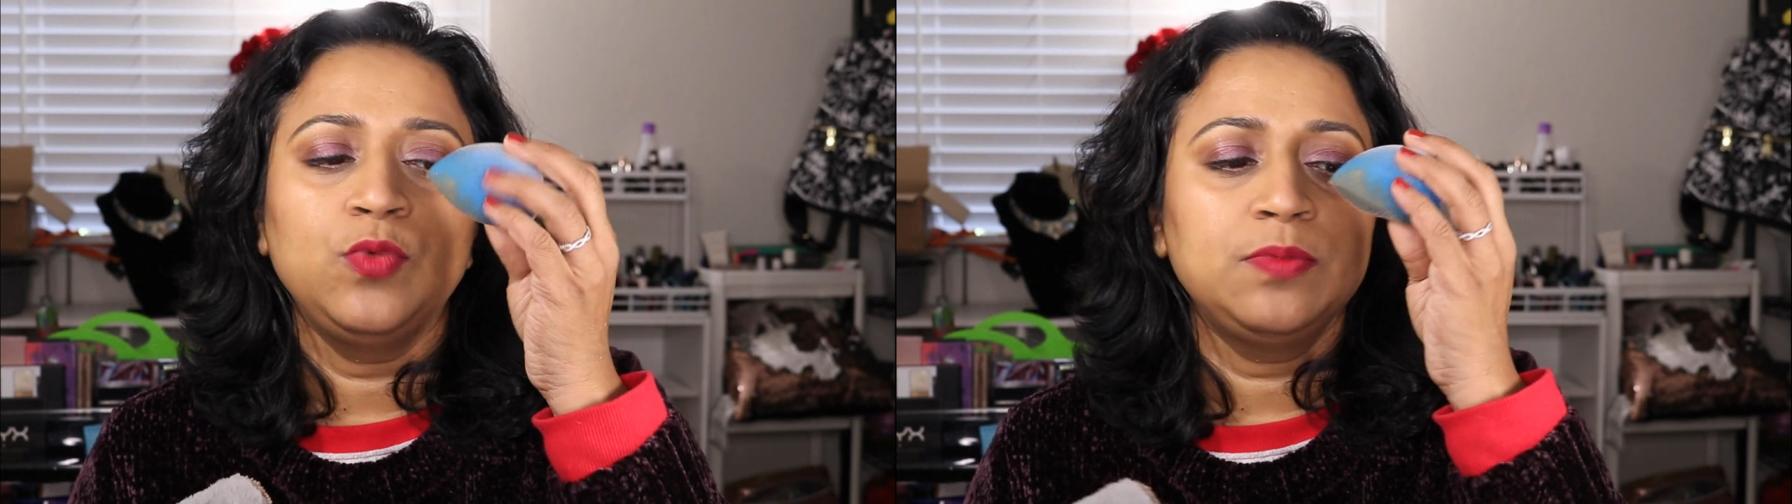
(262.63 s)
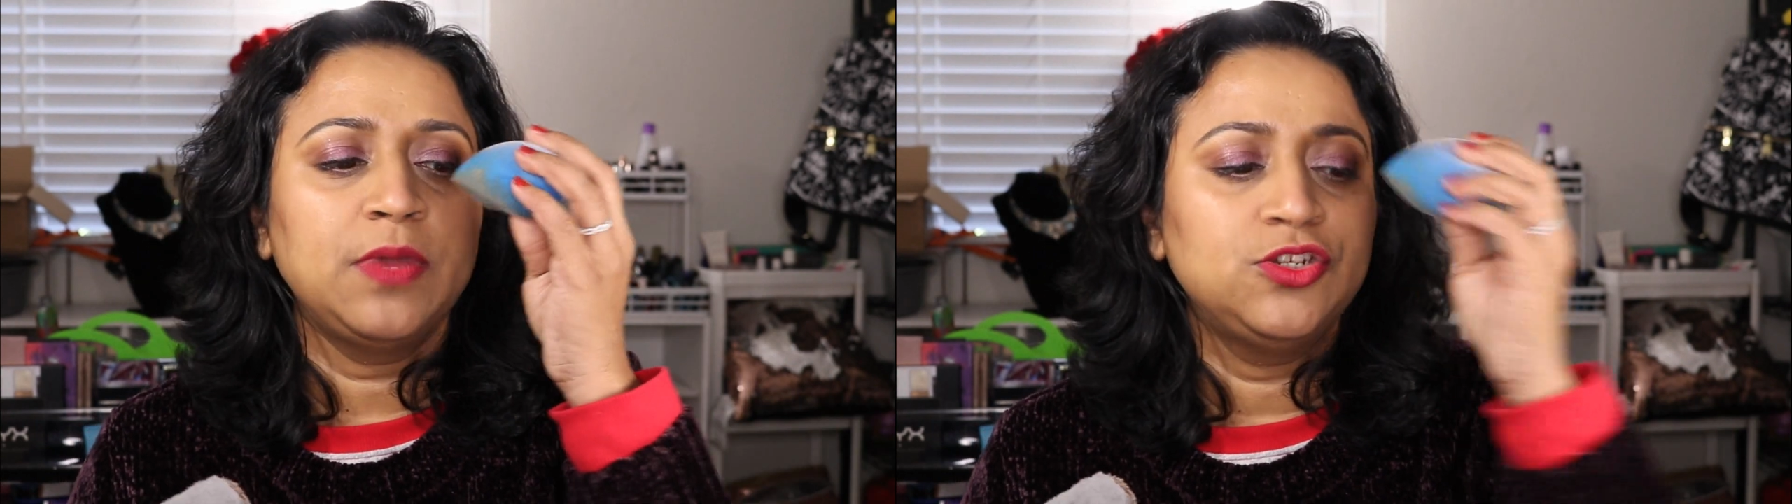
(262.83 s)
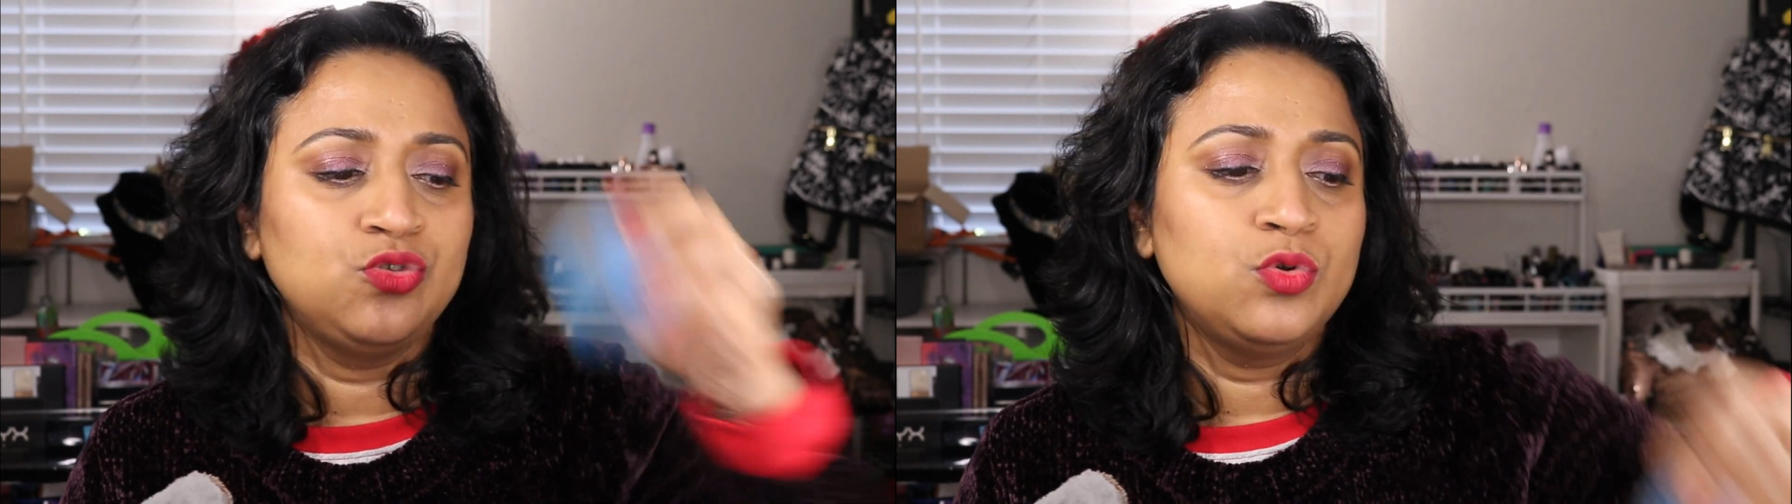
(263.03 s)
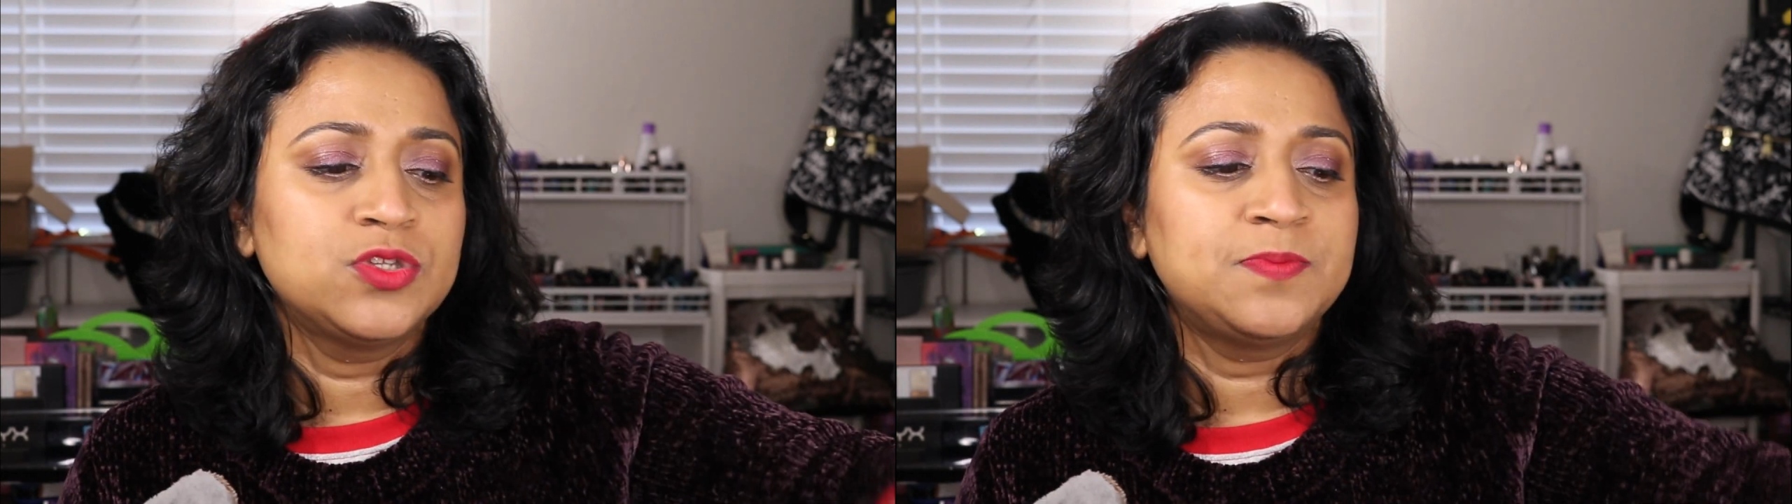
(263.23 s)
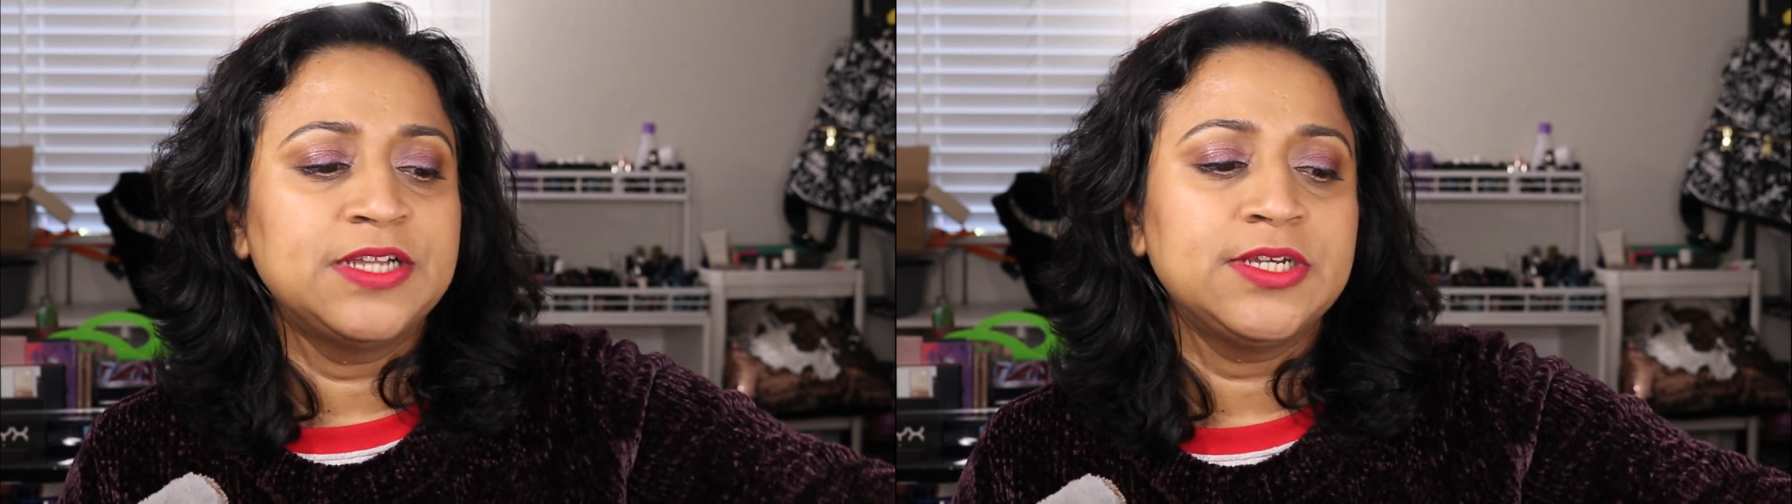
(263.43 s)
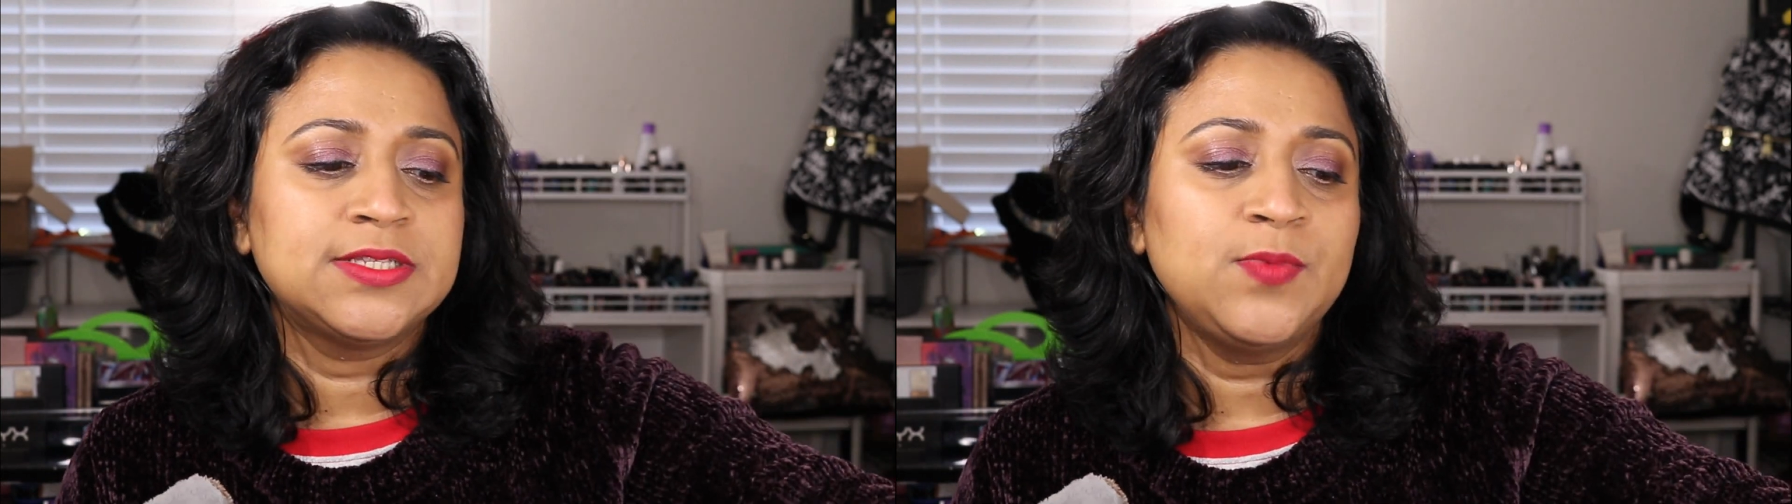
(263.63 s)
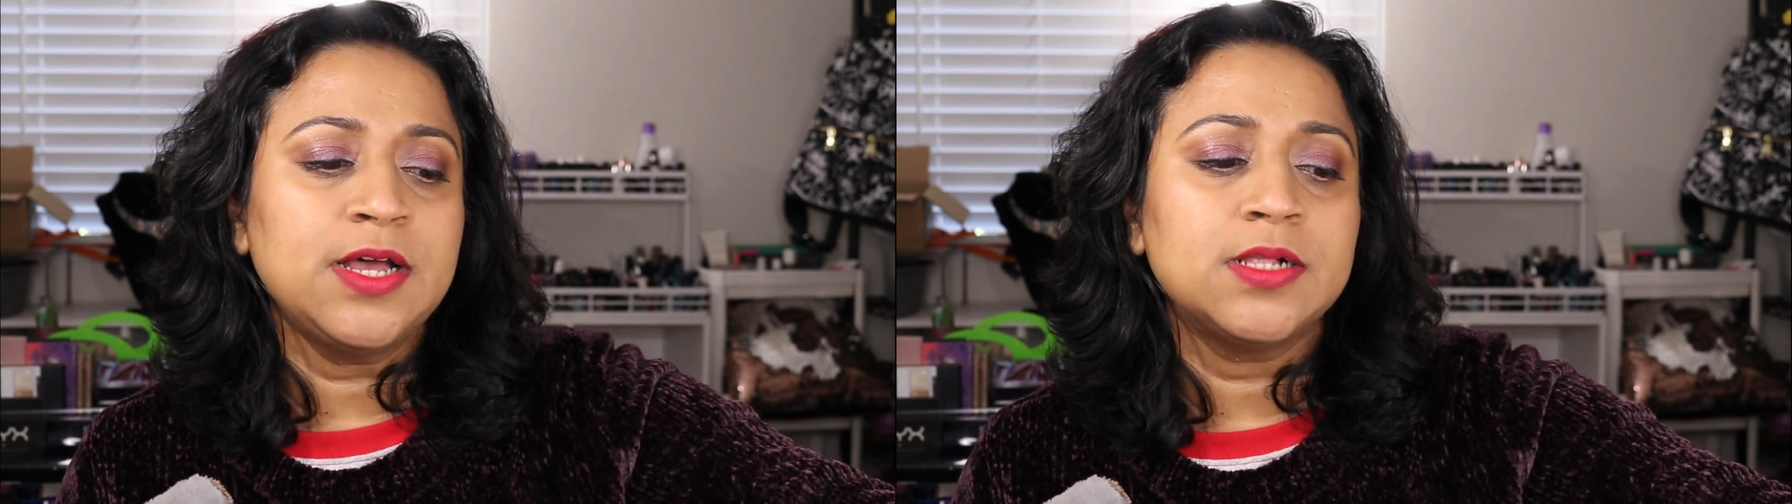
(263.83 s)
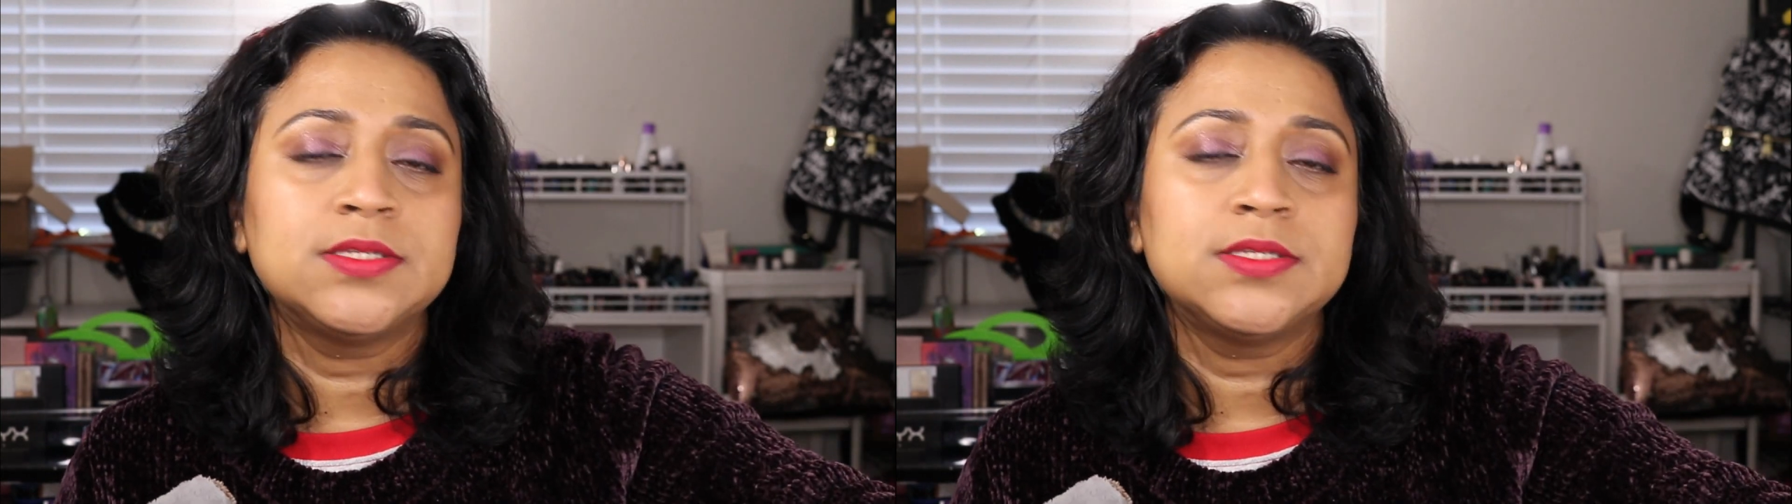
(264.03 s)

with my Juno sponge as well.